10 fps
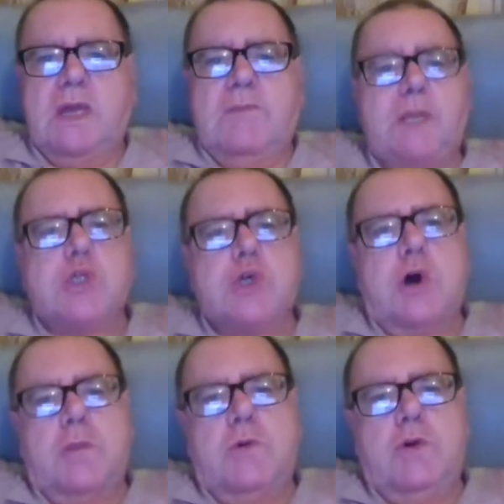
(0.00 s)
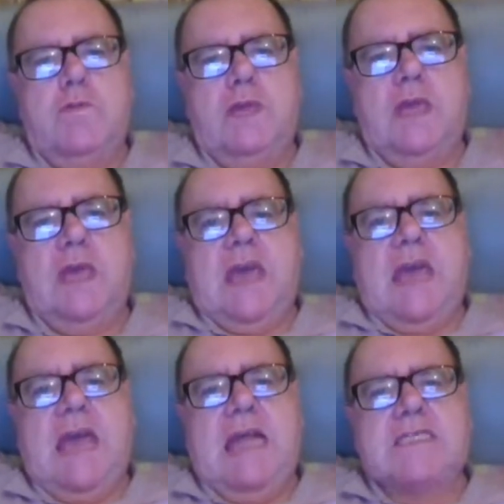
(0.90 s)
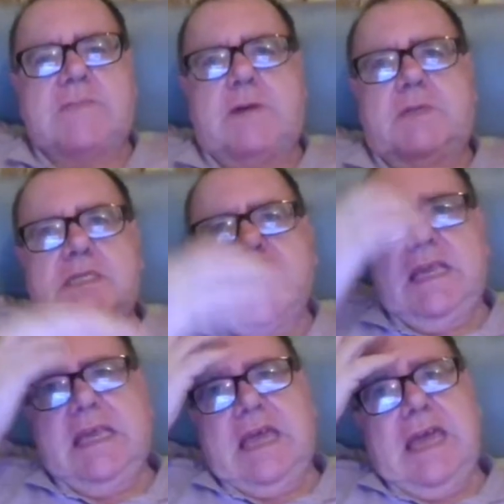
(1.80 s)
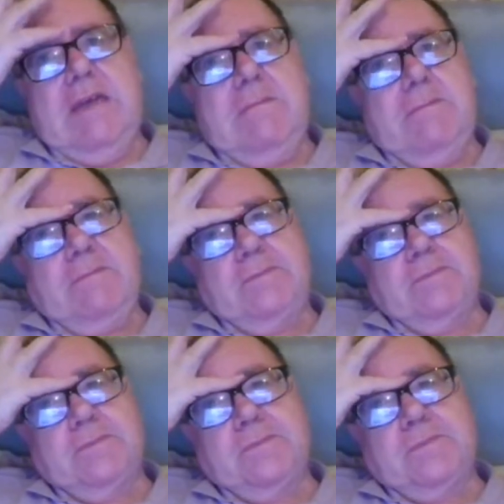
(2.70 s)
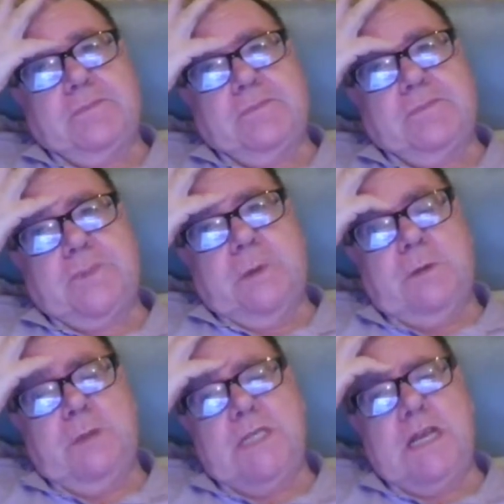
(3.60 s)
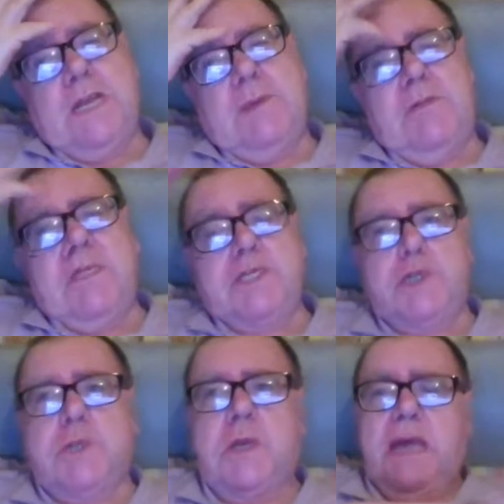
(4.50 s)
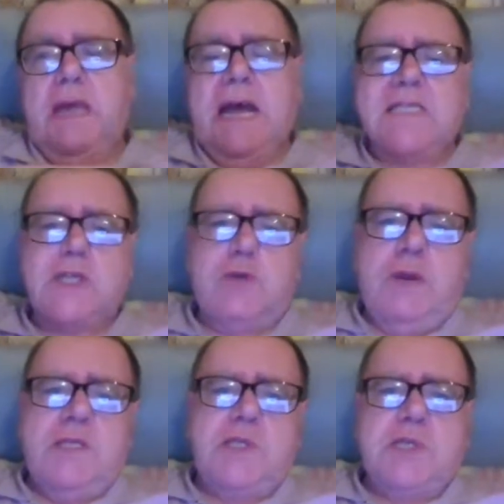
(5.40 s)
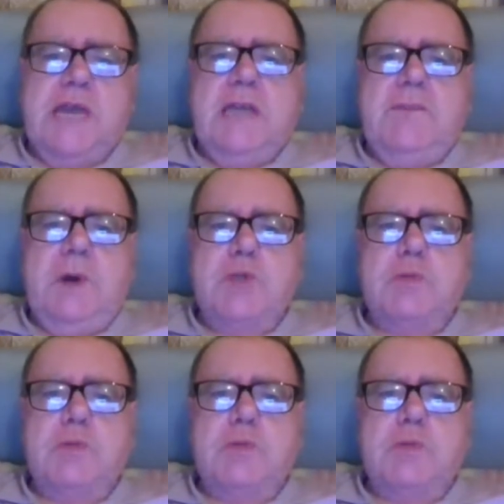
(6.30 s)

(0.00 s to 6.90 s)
British horror movie. It's about this it's basically about this antiquated Jack in the Box.